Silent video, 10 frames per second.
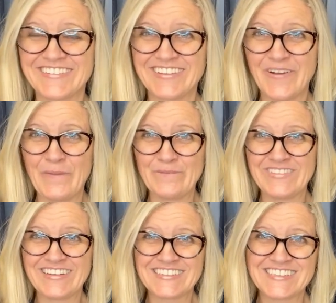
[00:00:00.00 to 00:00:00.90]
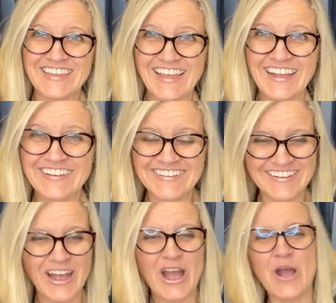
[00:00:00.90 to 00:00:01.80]
Oh, did I say that?
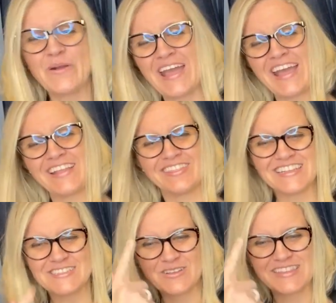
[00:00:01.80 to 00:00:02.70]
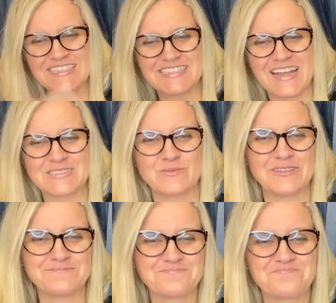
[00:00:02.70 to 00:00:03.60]
Okay, let's look at this next
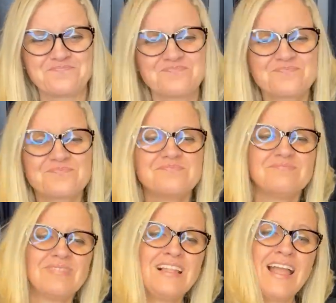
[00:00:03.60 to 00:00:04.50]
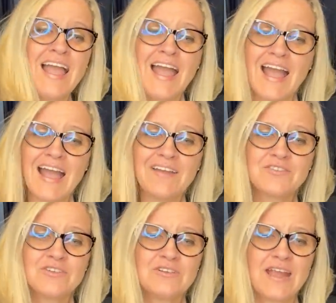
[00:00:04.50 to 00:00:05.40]
one.
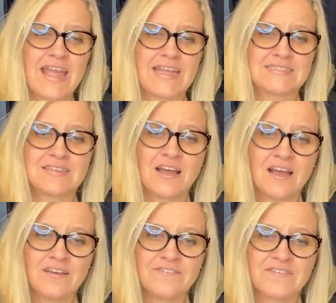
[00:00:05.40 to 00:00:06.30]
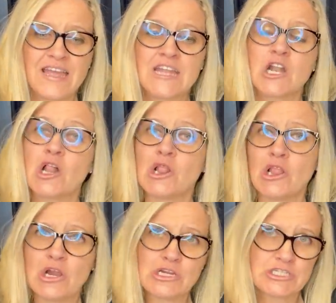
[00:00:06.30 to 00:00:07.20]
After a tough and
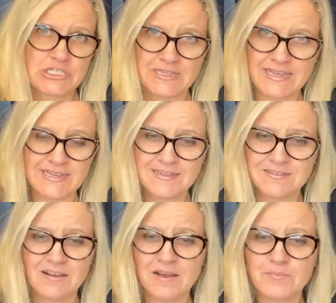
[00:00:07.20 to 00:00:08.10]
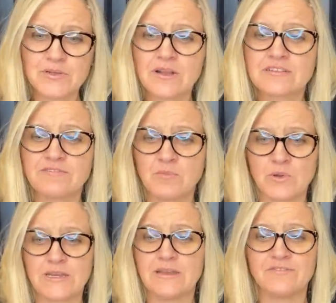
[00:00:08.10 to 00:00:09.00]
largely non-productive
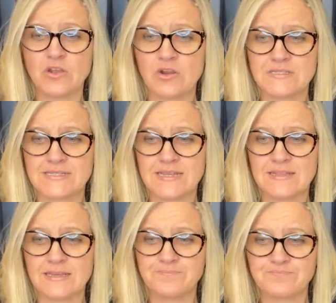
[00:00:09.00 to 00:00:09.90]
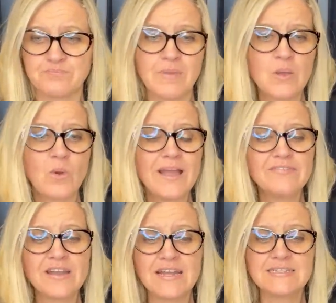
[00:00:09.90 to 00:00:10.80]
morning of yard selling, my
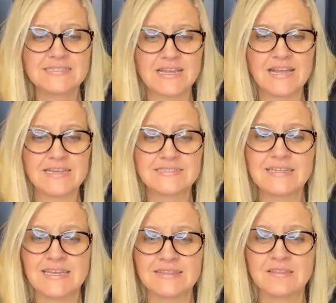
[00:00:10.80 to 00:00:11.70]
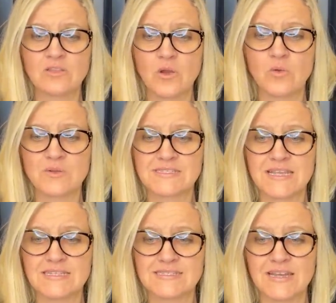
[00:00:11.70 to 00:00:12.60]
wife and I decided to hit the local
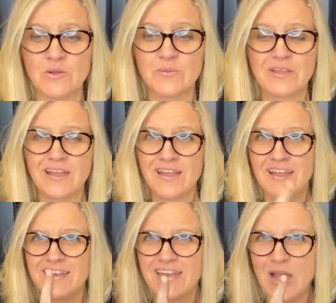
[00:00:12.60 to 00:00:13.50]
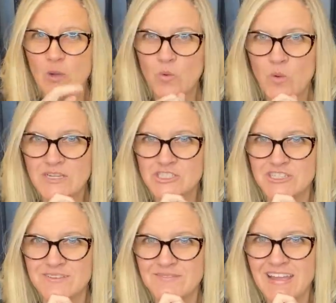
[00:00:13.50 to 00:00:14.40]
estate sale. Now,
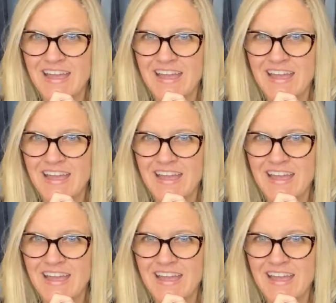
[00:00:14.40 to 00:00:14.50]
question.